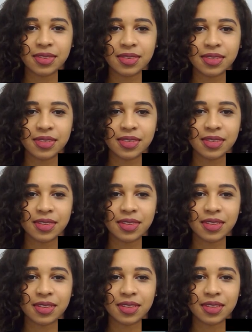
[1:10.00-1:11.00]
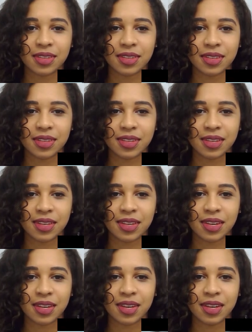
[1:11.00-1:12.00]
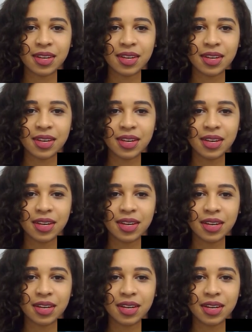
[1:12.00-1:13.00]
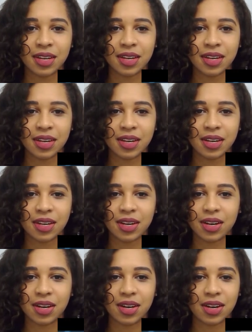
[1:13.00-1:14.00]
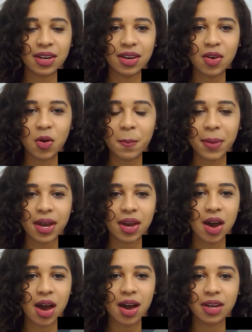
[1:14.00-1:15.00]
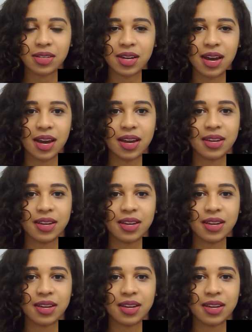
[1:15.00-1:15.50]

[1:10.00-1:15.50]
No one is speaking in this clip.